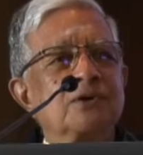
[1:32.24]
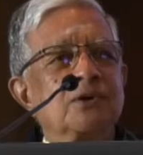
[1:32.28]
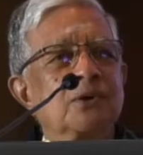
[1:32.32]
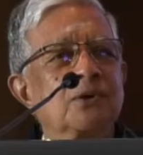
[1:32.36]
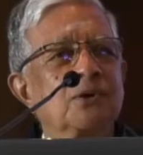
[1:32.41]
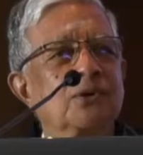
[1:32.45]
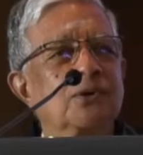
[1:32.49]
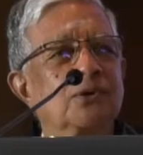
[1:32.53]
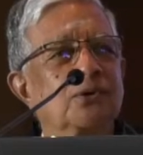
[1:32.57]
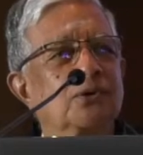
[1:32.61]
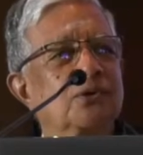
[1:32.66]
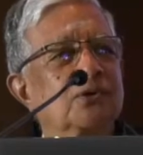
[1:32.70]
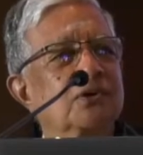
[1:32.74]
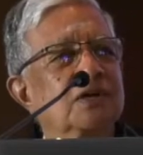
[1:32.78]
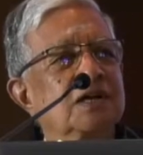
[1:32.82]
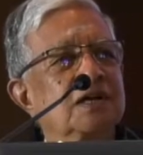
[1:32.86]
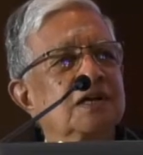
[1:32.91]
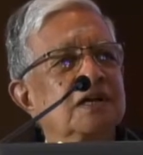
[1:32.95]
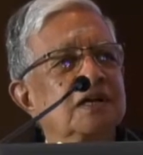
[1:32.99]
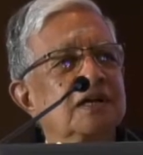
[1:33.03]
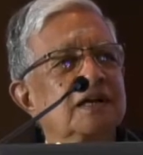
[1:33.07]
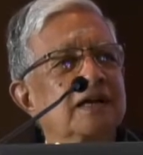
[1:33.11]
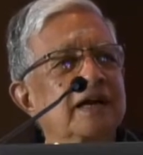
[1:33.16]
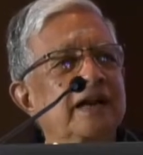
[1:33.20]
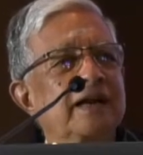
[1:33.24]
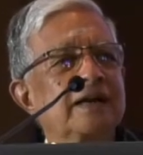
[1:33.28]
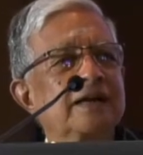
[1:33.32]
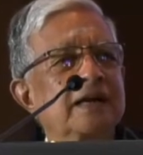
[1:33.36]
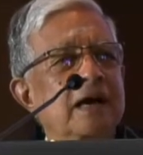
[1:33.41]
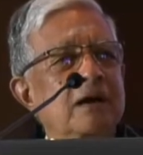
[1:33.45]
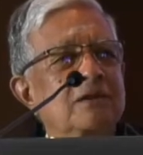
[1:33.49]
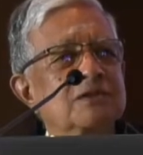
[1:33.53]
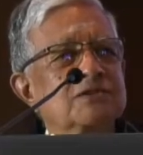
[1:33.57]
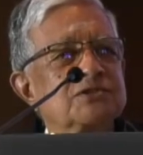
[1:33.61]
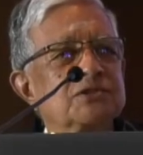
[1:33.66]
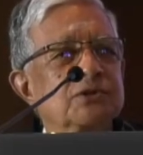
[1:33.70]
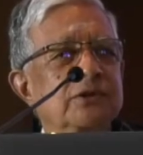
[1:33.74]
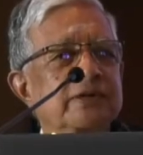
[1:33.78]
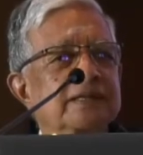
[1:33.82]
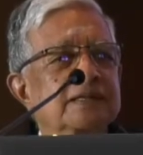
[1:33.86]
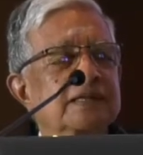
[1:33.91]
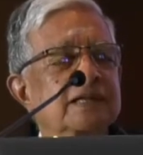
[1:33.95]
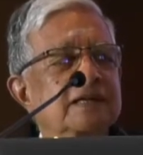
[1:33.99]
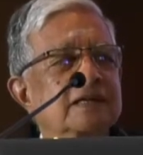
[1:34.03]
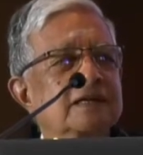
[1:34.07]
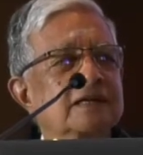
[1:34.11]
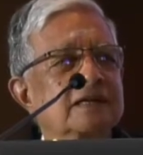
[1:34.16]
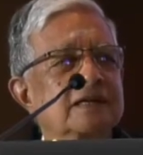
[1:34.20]
role. And also I
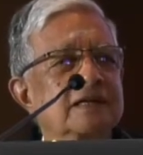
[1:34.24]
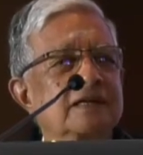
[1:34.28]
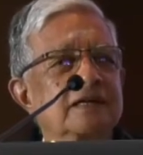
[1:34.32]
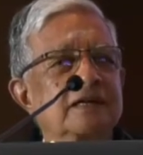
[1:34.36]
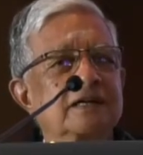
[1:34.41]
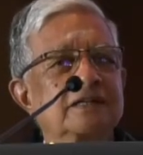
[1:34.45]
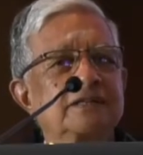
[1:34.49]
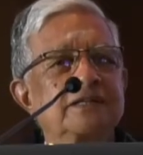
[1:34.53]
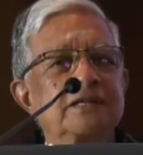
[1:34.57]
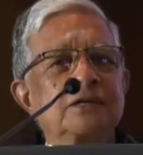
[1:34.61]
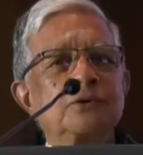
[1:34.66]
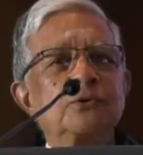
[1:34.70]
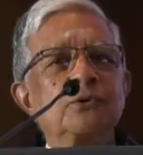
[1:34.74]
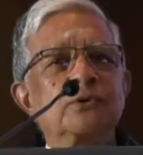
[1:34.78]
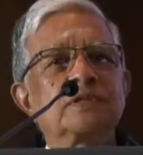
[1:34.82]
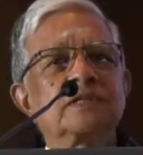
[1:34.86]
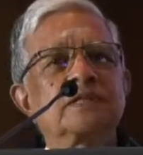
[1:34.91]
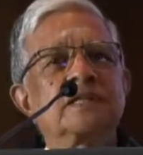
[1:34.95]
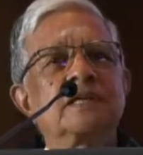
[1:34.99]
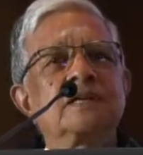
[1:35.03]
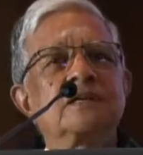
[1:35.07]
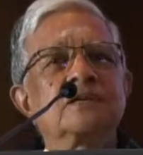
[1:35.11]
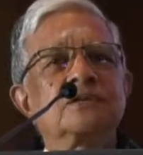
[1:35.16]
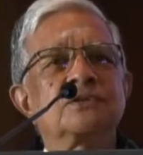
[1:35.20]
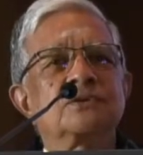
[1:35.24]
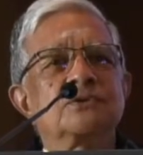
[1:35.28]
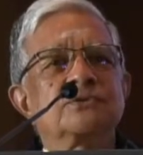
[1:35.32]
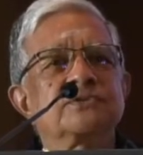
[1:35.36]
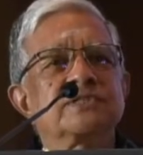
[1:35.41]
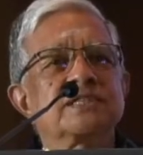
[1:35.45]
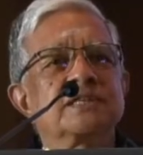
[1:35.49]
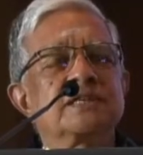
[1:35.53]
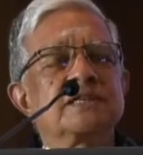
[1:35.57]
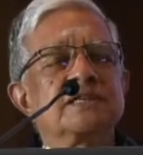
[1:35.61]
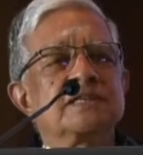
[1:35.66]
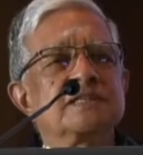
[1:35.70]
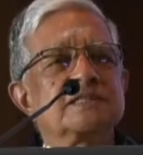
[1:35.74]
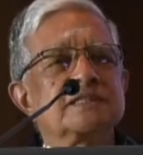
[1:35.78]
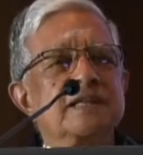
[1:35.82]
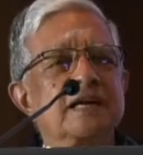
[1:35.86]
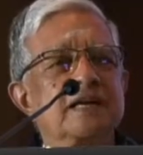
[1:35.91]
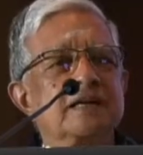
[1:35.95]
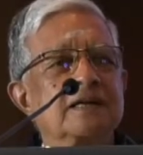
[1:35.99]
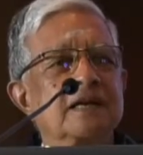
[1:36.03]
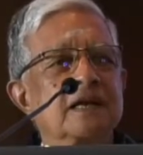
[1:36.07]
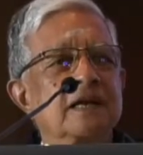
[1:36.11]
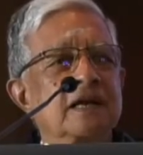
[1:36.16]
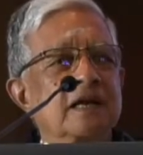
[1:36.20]
think the good thing to see is
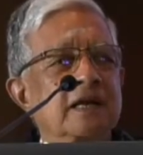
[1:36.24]
that